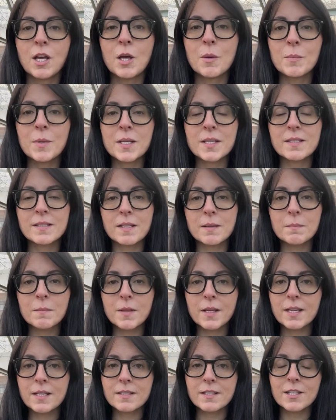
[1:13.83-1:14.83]
But some
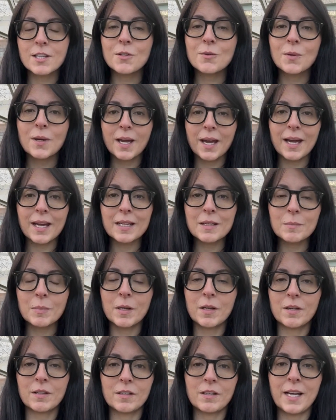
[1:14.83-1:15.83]
things that you can
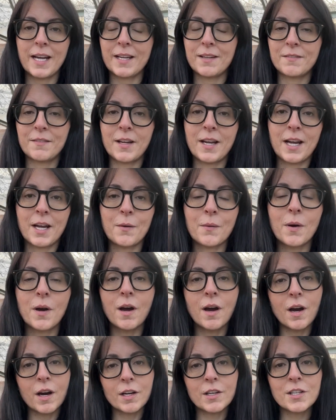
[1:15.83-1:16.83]
plant out now
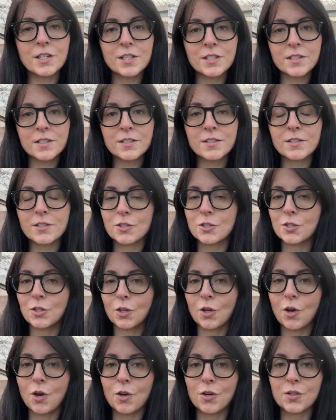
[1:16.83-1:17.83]
are onions,
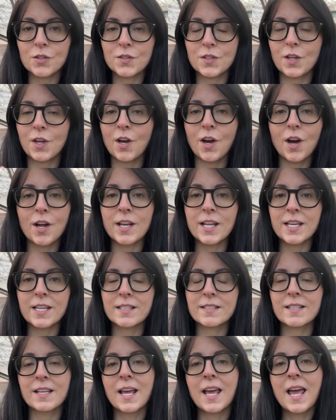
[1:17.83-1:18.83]
shallots,
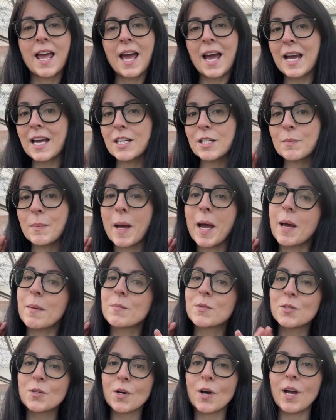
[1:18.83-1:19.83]
garlics, and
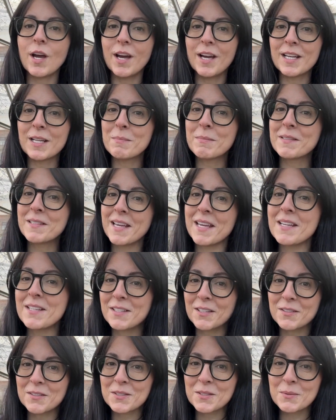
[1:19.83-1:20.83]
perhaps your early
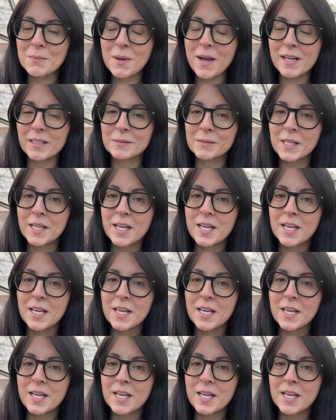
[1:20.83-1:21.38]
potatoes as well.